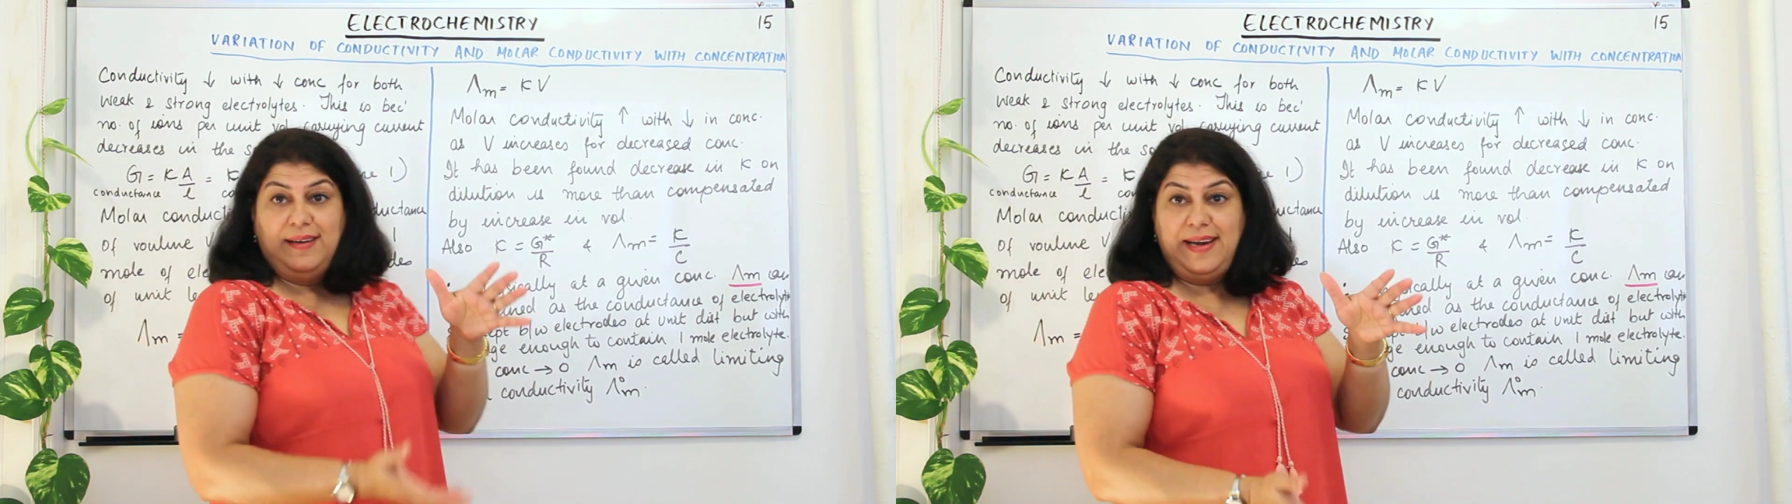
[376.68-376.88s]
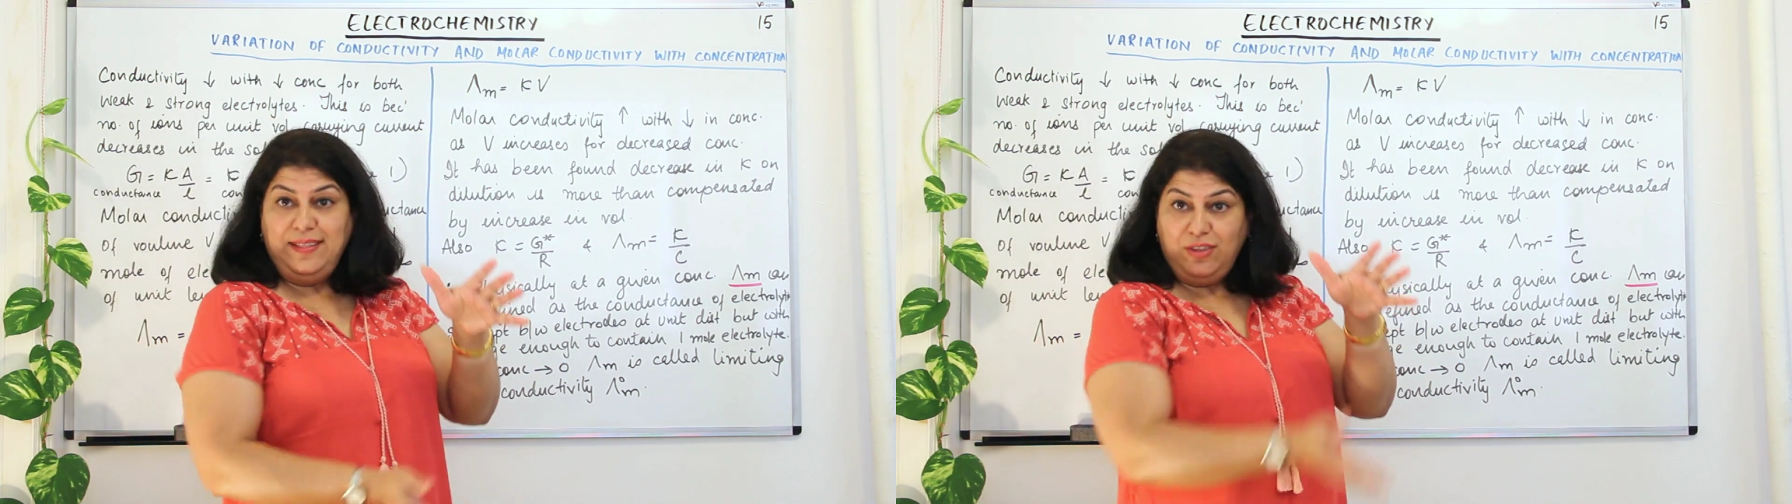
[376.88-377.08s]

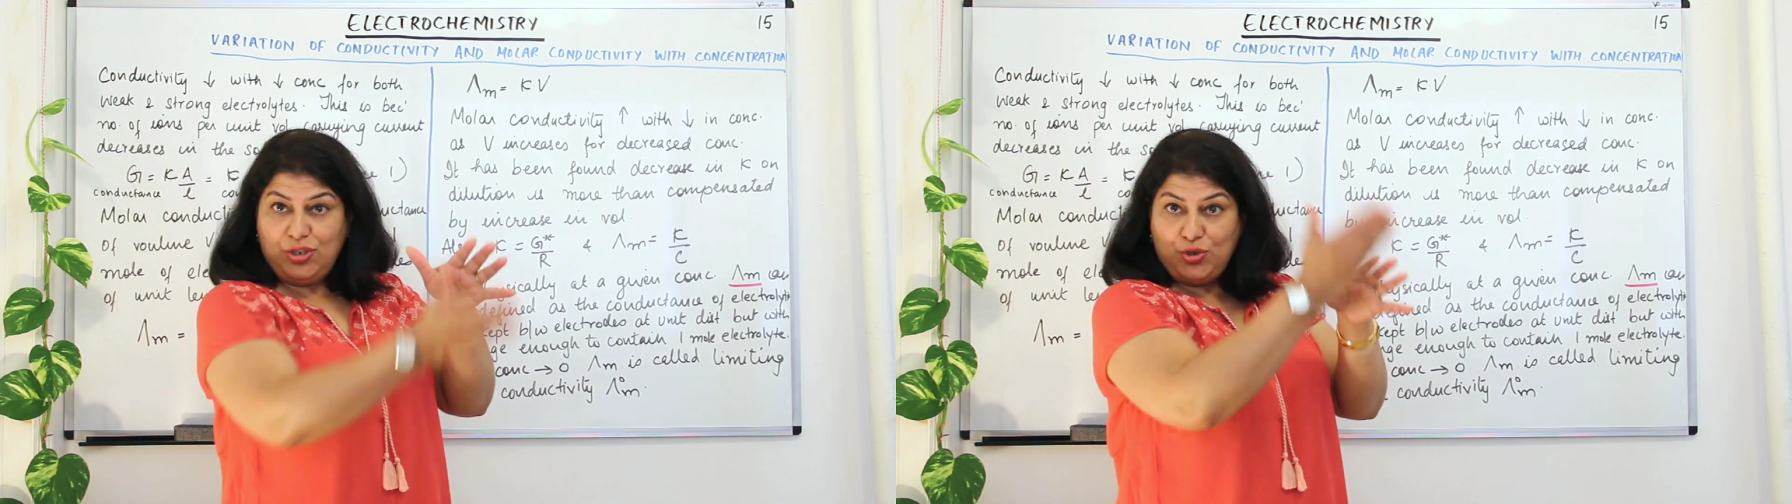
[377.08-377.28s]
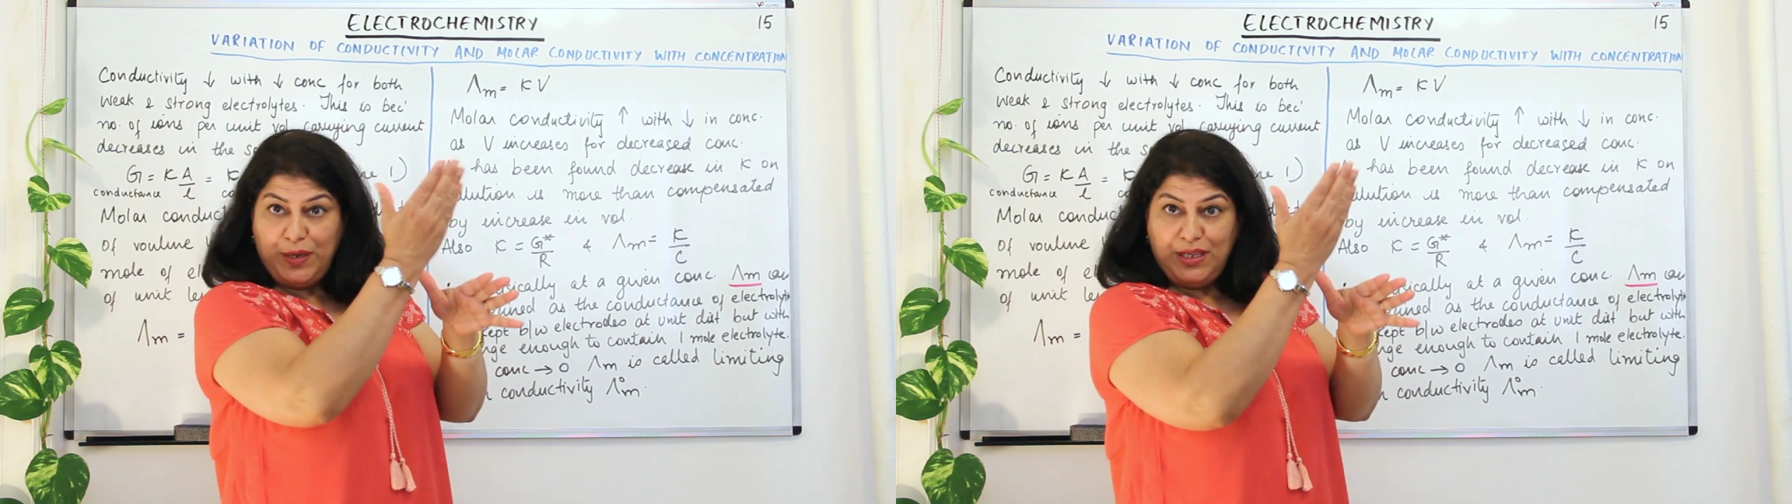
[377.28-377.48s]

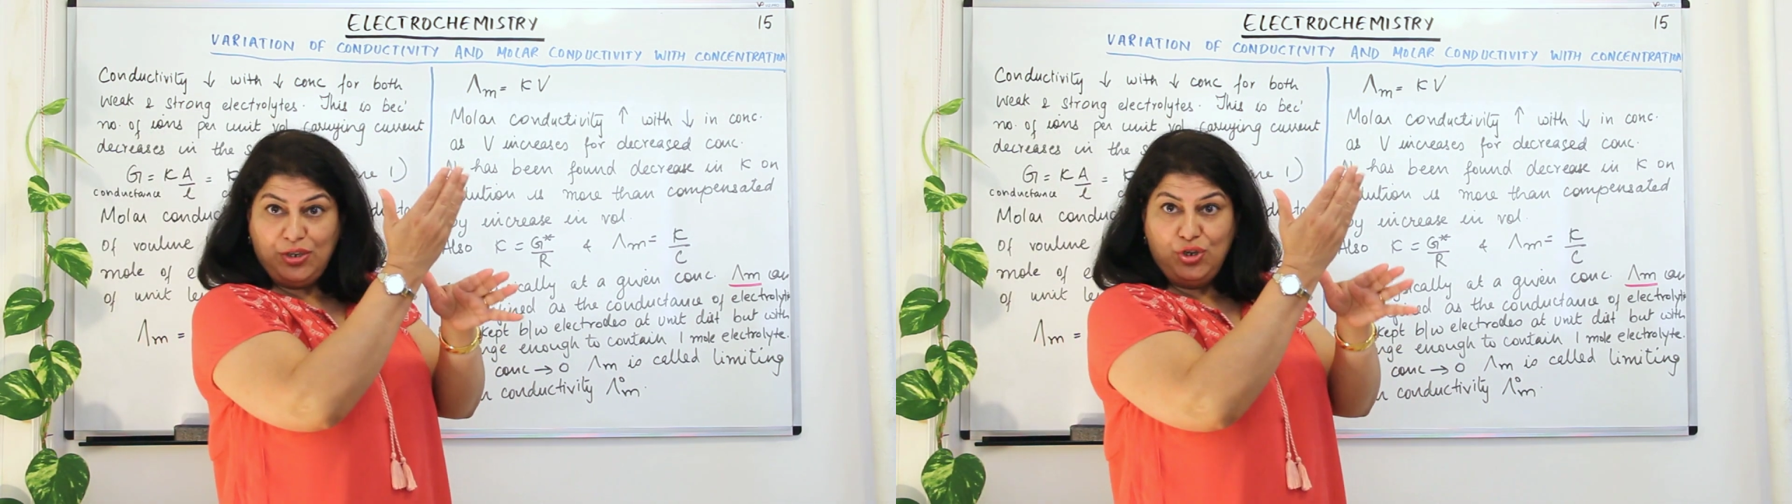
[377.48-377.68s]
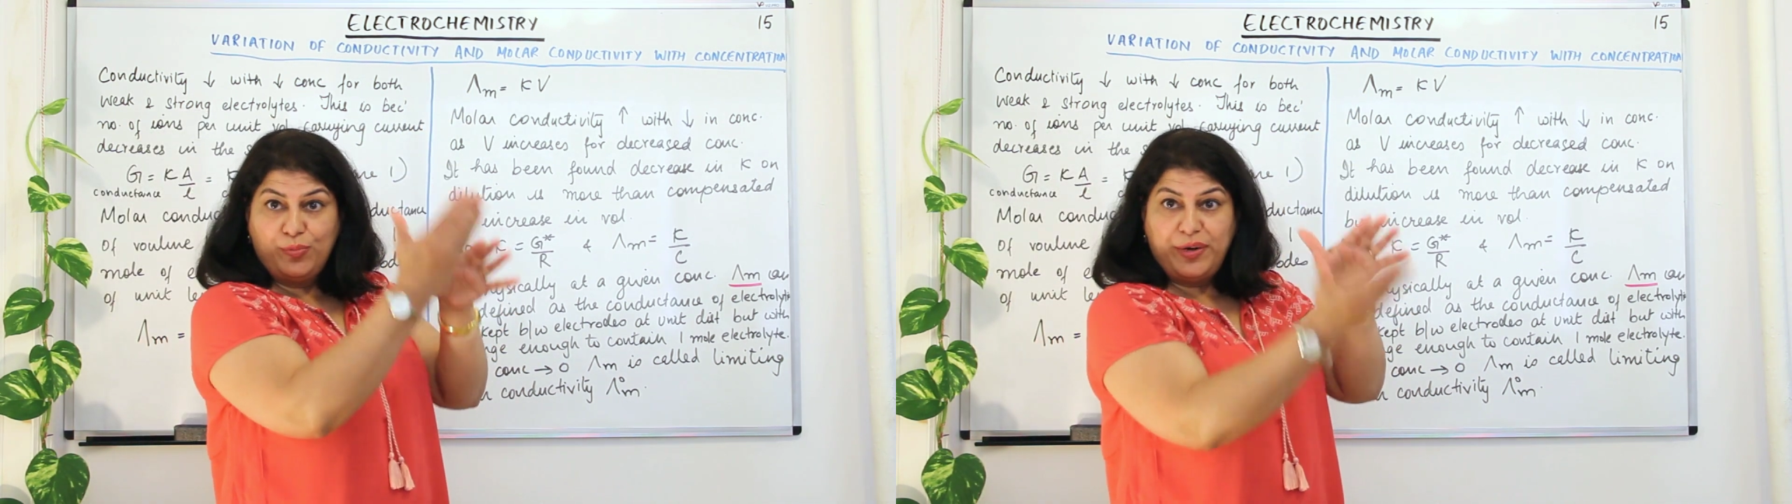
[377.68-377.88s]
length to be in
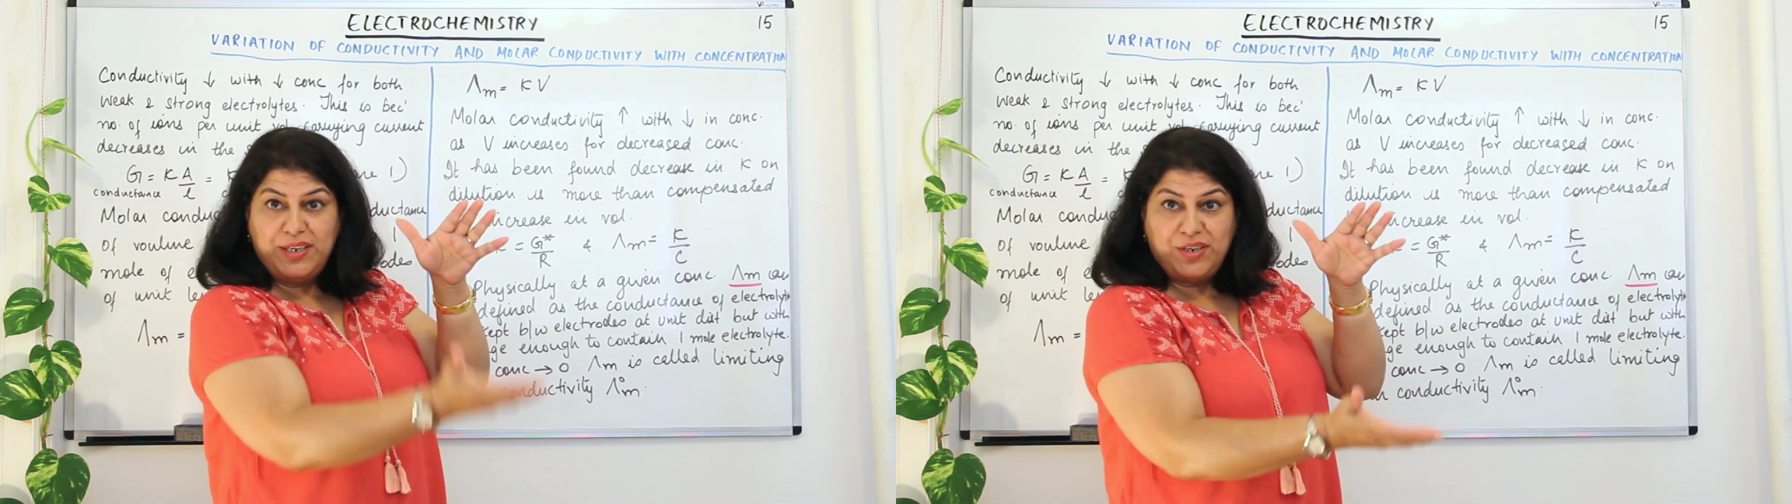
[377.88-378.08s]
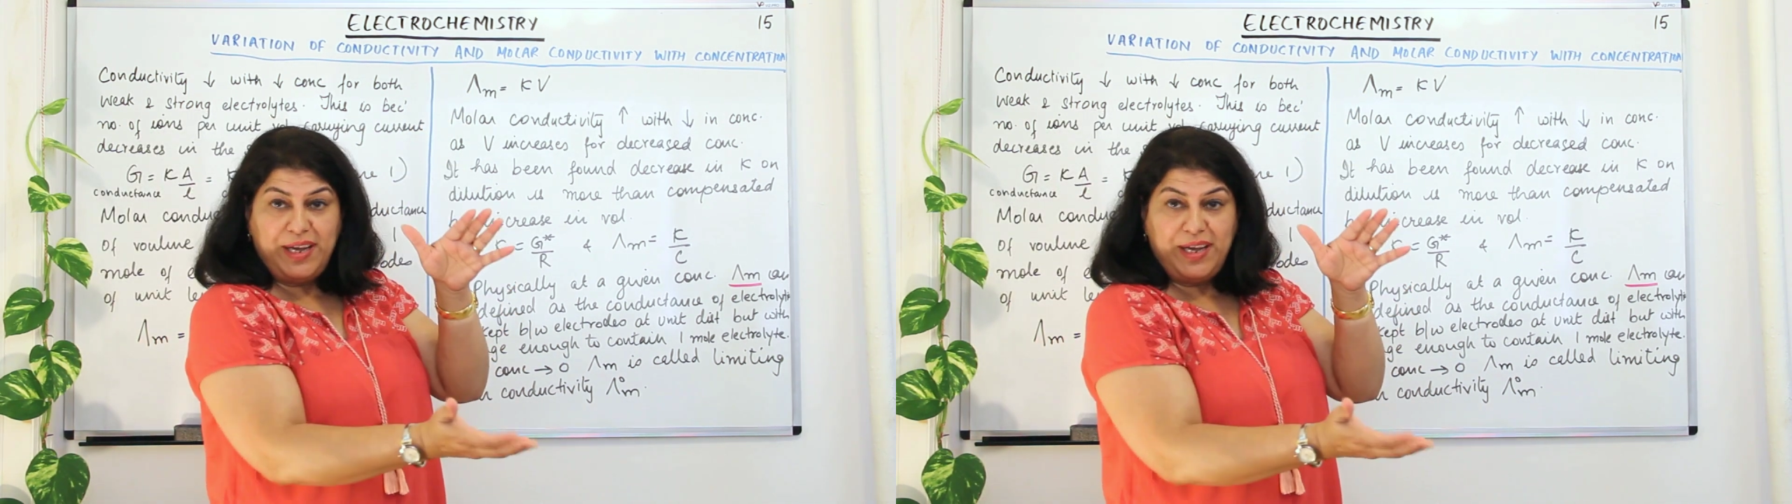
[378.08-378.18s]
the numerator